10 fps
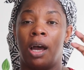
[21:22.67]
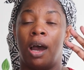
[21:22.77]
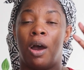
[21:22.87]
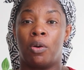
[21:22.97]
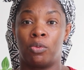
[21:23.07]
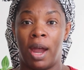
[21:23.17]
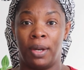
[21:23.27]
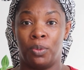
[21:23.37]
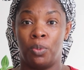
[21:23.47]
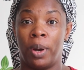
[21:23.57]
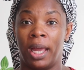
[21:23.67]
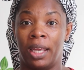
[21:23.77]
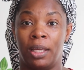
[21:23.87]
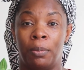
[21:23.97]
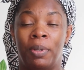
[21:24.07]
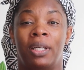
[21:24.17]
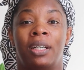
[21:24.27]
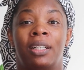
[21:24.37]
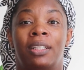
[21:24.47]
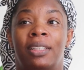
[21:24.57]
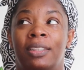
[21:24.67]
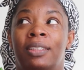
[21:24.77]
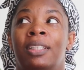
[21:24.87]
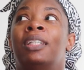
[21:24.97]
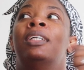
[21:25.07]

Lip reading: right away because,